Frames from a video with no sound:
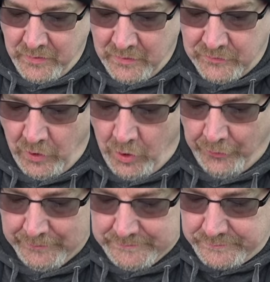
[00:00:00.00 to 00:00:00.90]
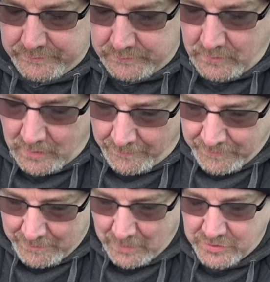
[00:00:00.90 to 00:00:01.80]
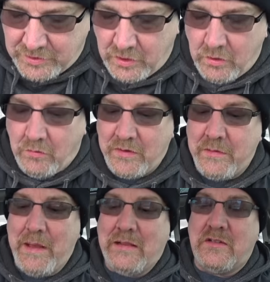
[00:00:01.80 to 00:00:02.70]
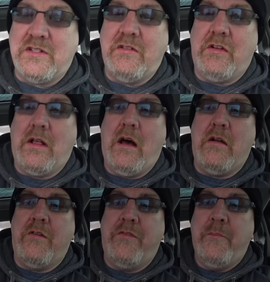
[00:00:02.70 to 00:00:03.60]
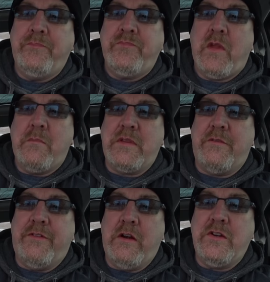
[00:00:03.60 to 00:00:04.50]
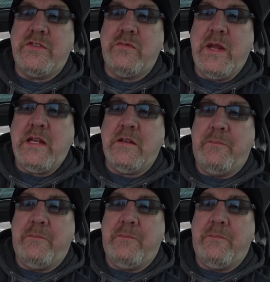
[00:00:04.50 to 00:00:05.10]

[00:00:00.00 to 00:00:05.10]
So I'm not sure what they make the cereal out of, but they're very sweet.